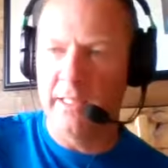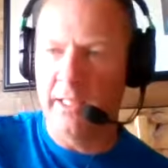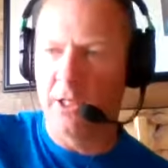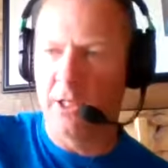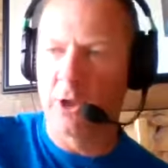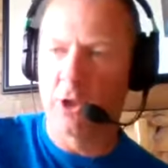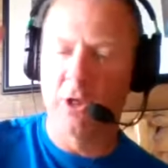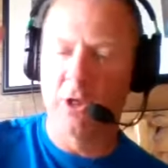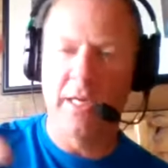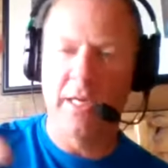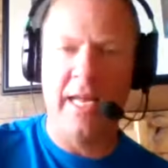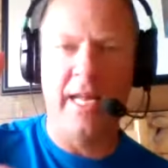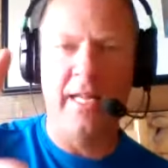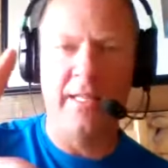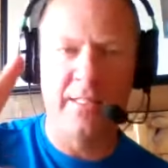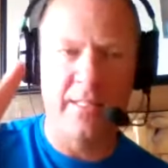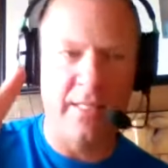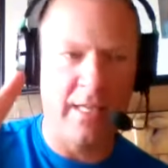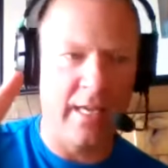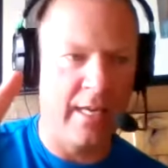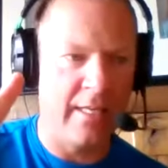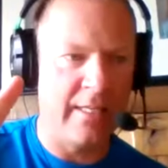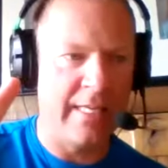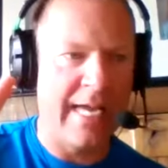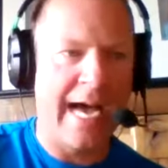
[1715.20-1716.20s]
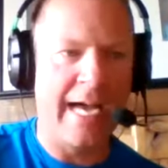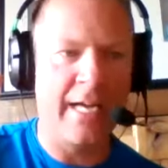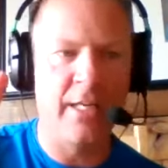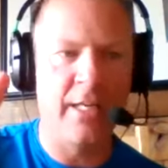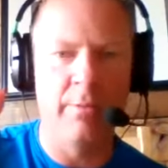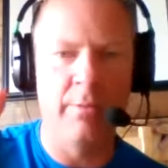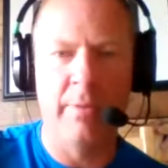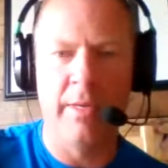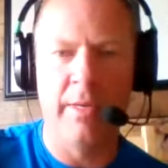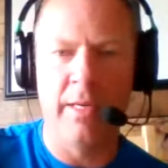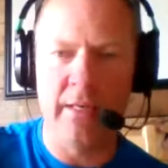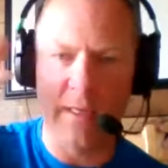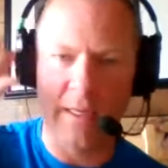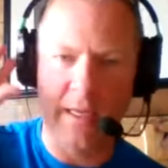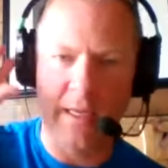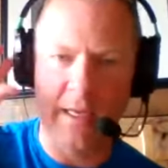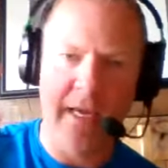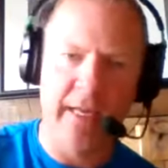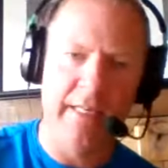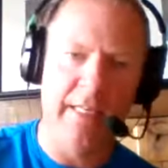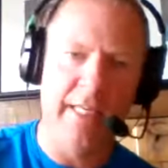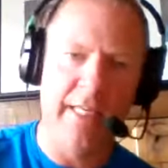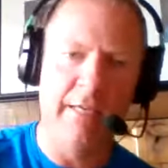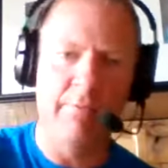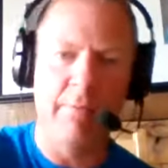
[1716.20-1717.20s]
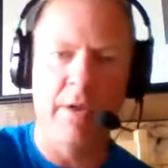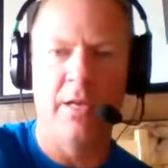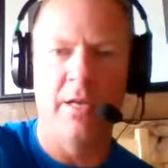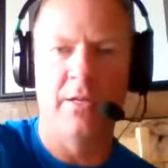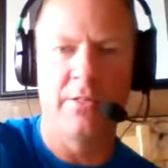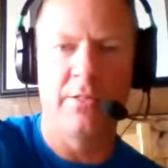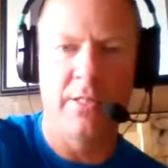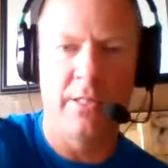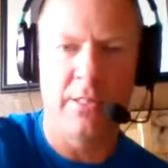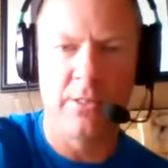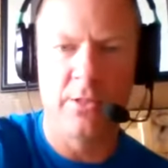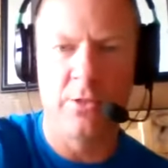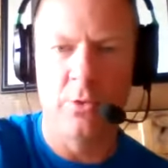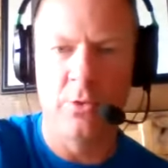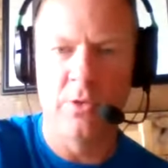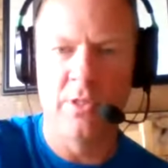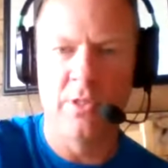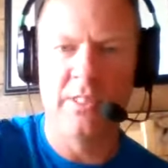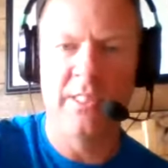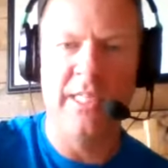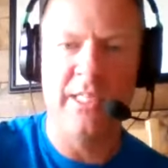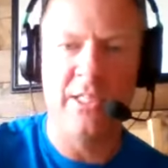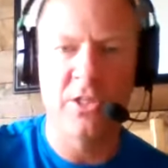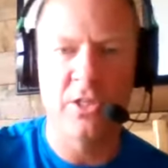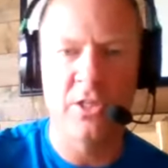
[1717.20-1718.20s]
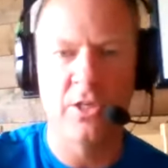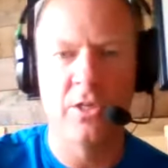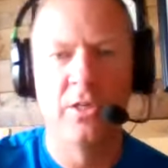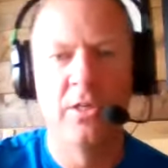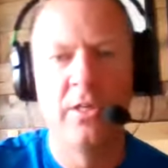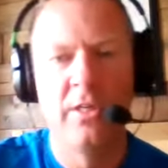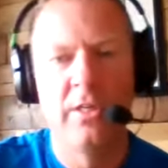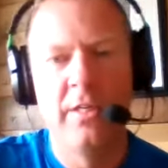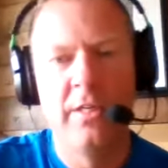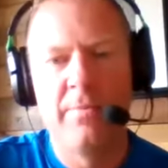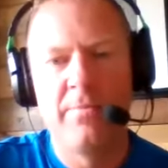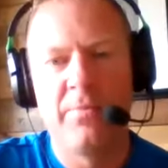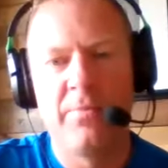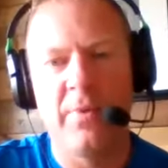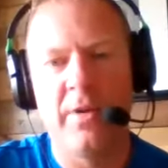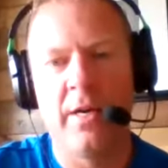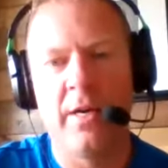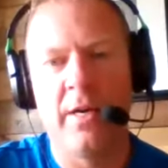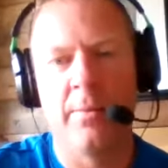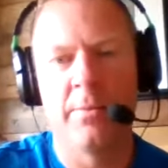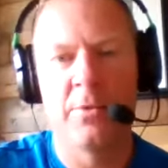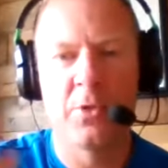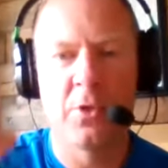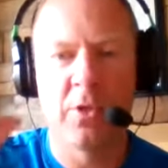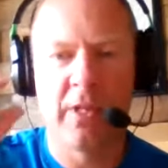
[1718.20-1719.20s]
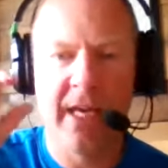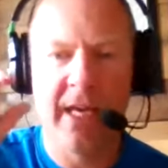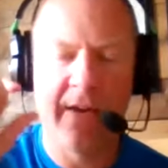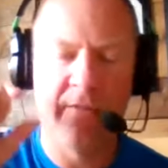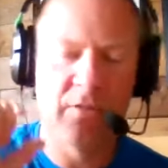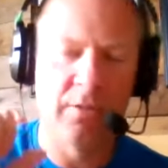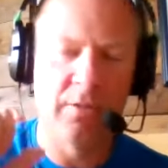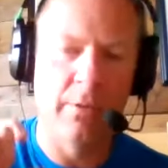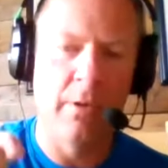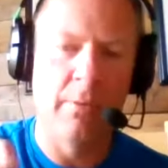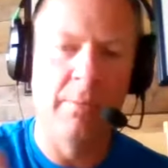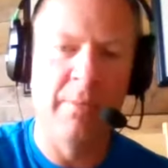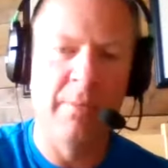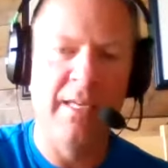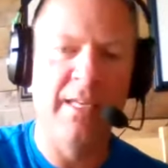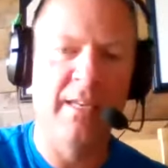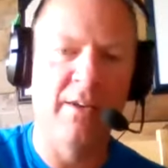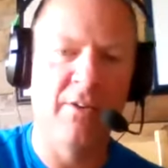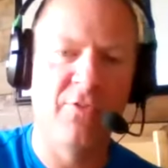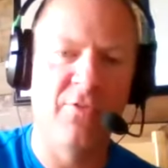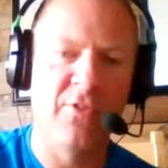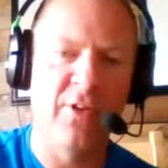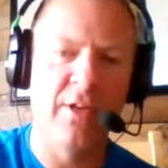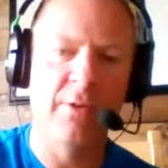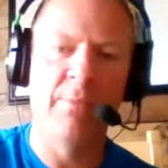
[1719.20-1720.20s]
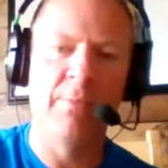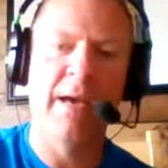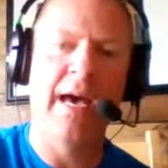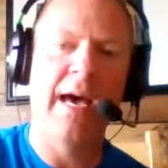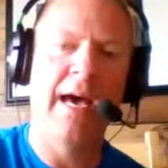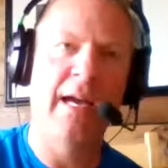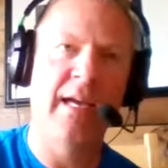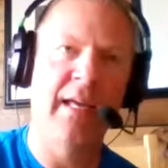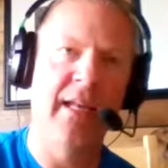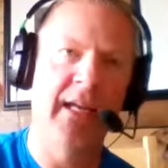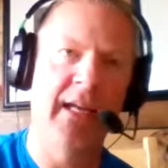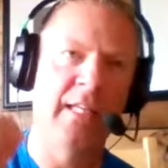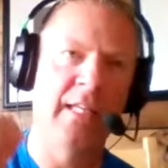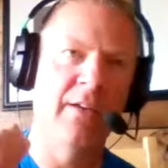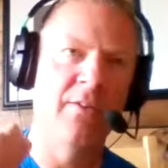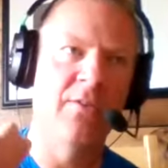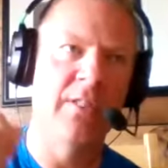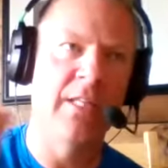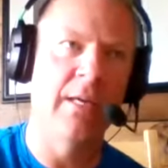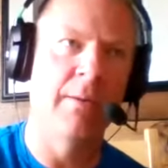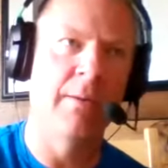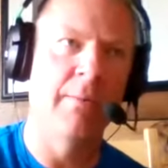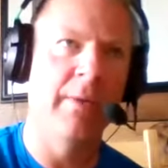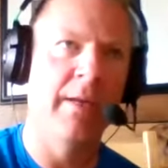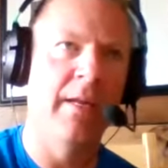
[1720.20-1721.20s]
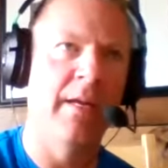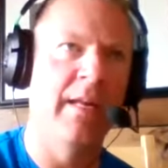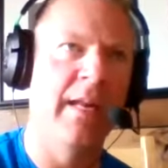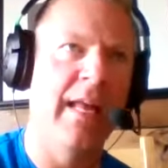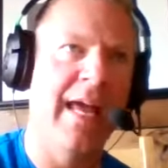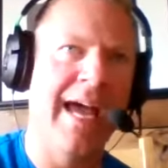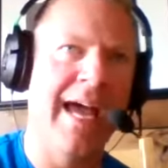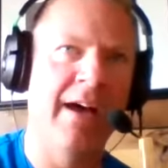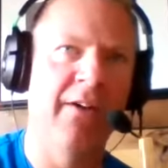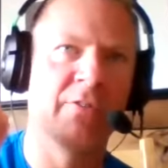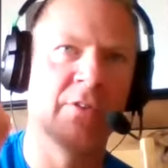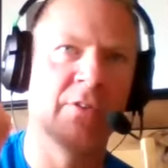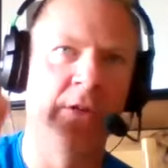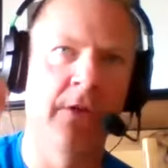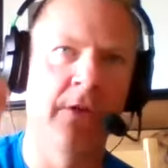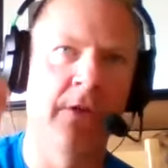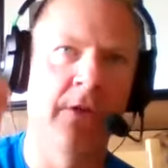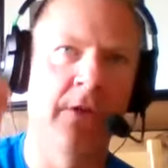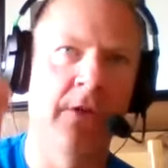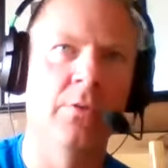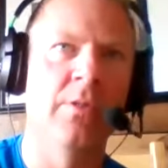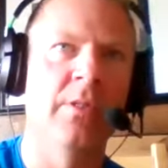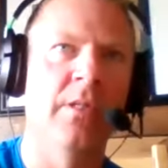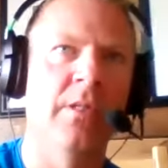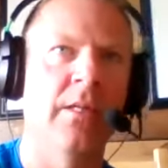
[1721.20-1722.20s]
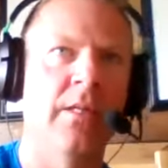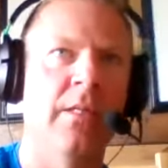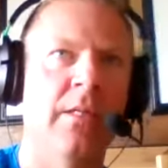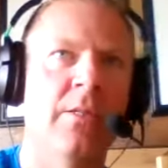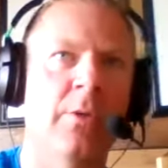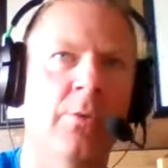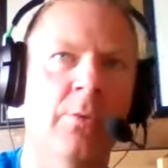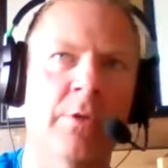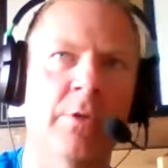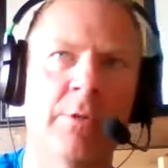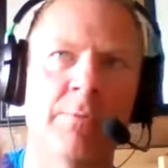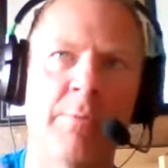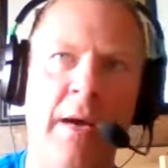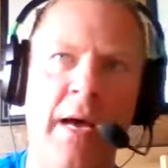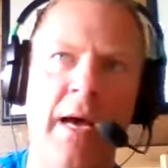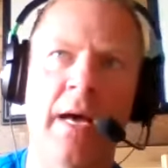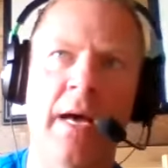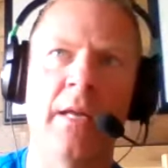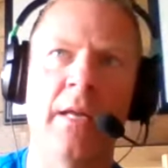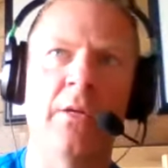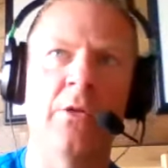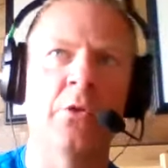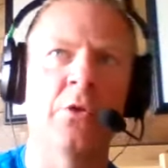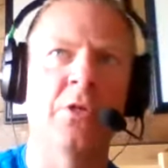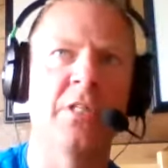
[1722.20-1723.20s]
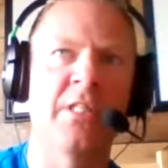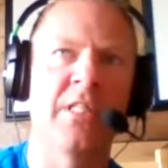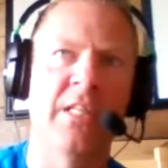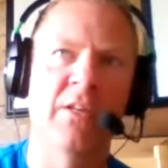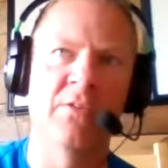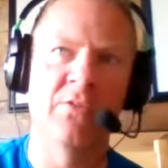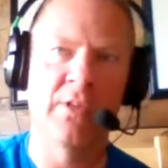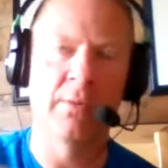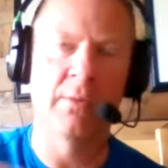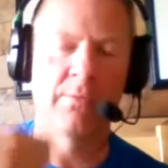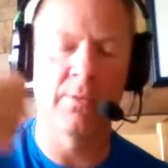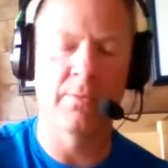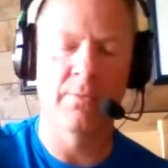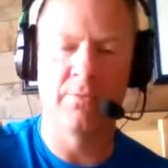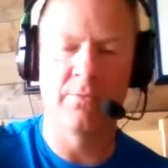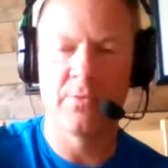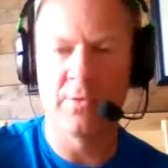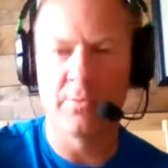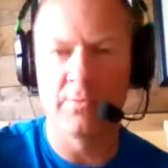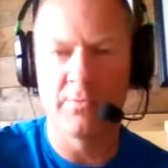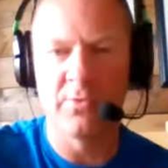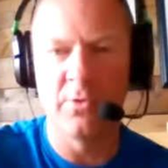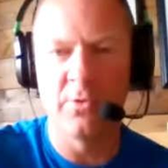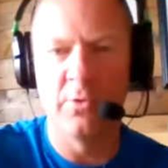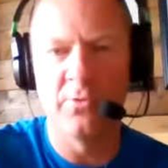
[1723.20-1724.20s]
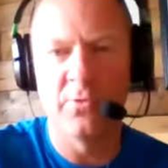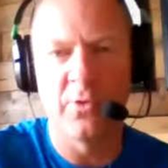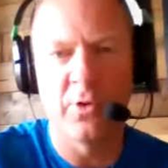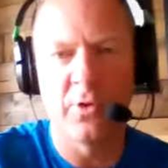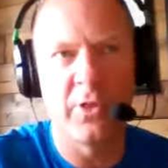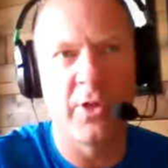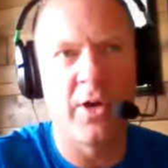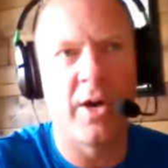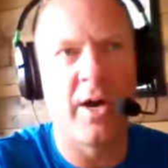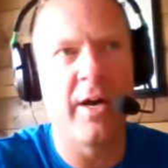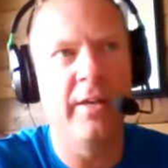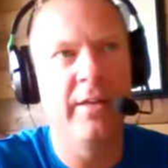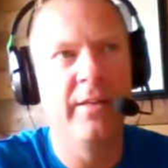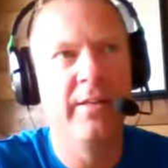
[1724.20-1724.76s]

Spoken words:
creates a document and emails it to the teacher. So they have some immediate feedback, and it gives them an avenue to respond, or just gives them some food for thought.